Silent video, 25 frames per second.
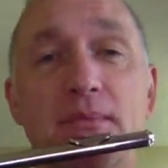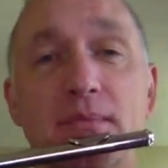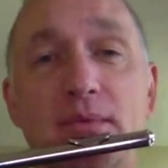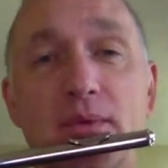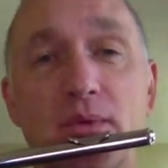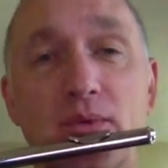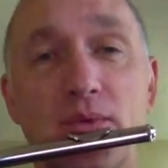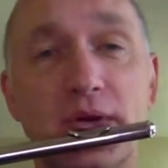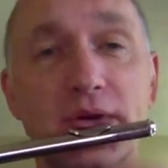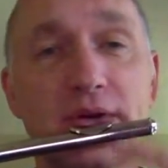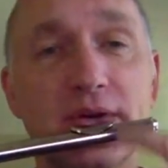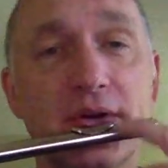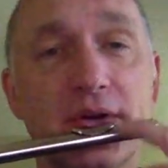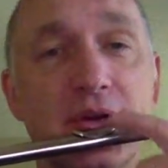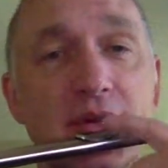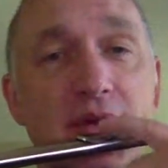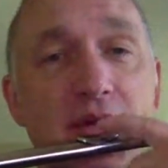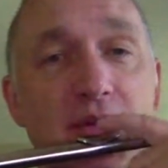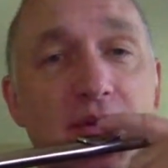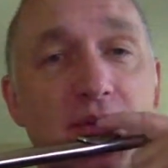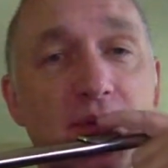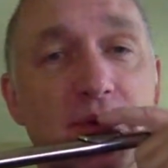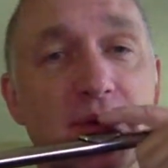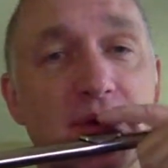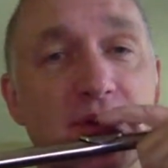What you're gonna
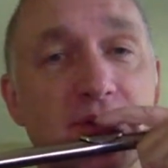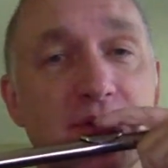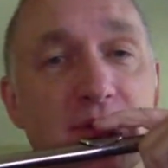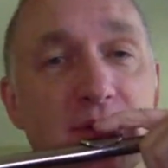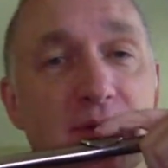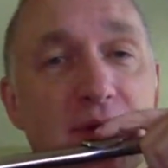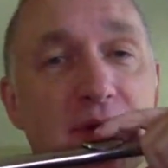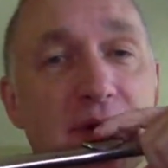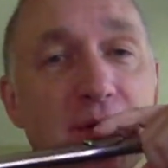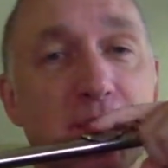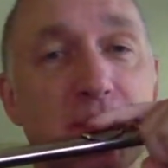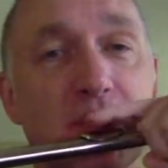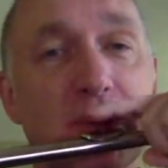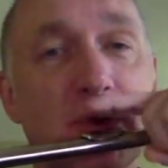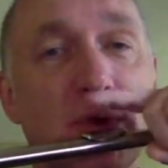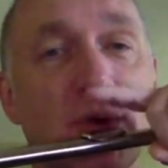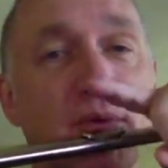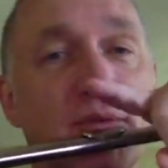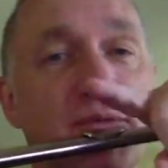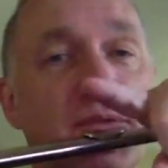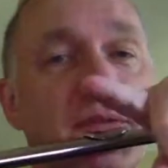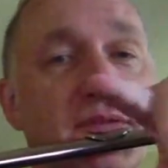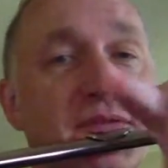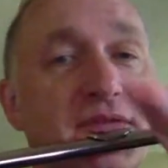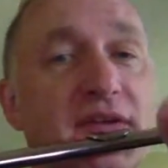do is you wanna blow
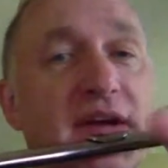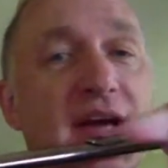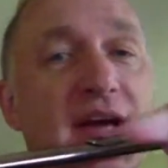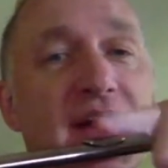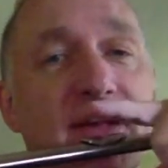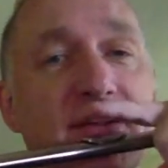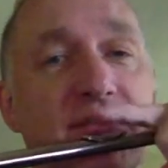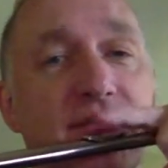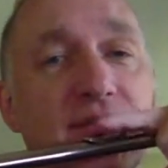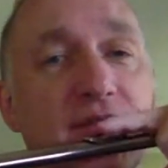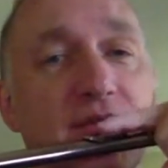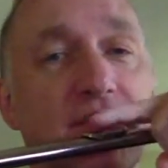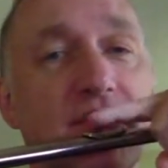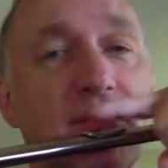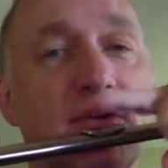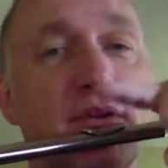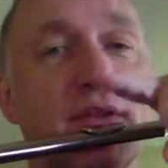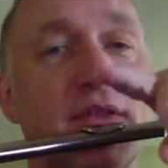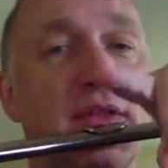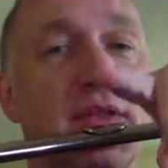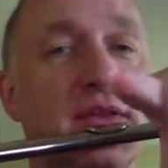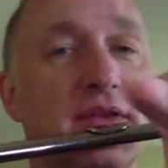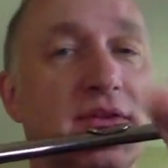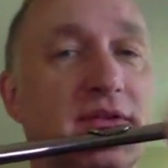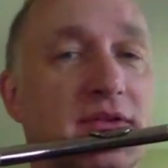faster
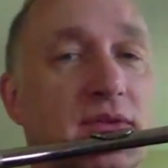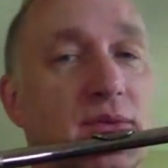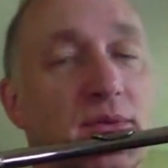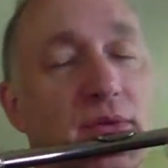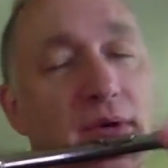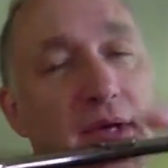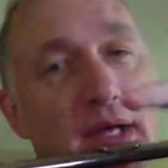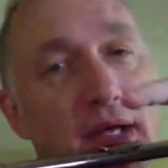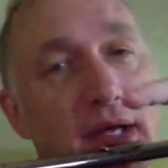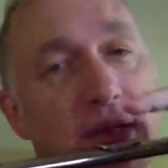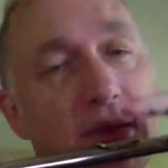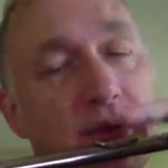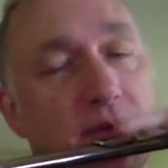this way.